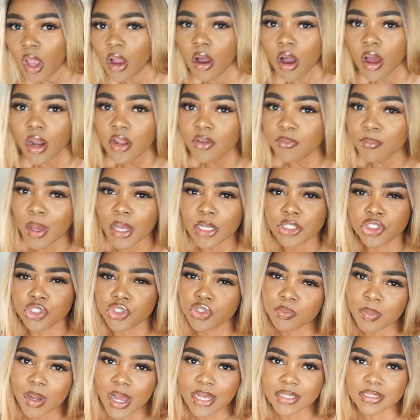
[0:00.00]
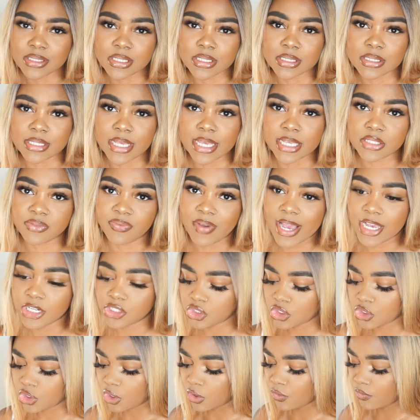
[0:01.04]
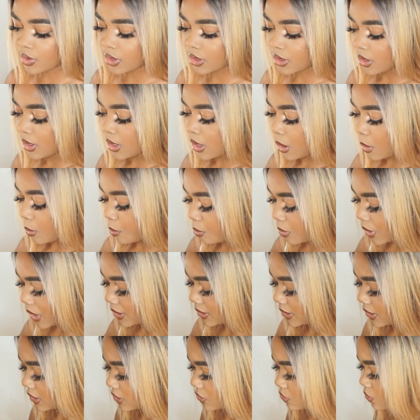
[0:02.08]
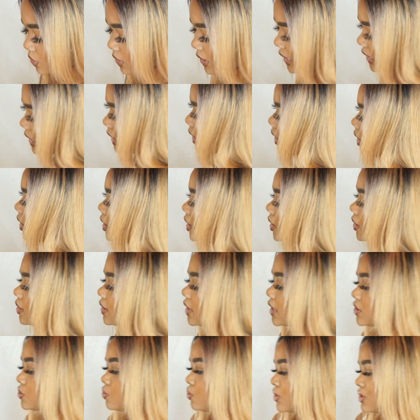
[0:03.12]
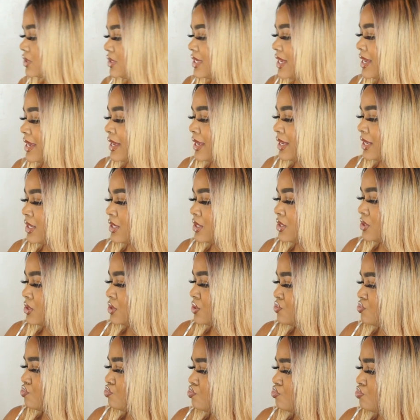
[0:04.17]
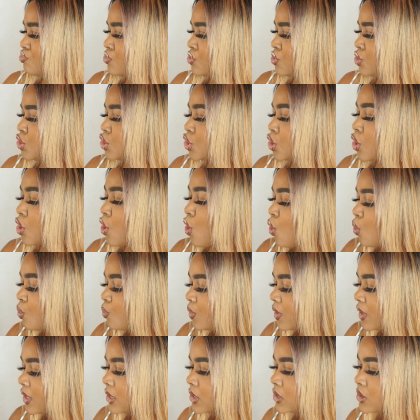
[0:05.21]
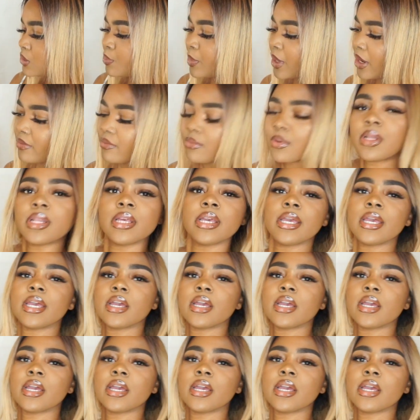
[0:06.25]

all of my shoe boxes says Fashion Nova, but this one, like, this one says Jacoby's Beverly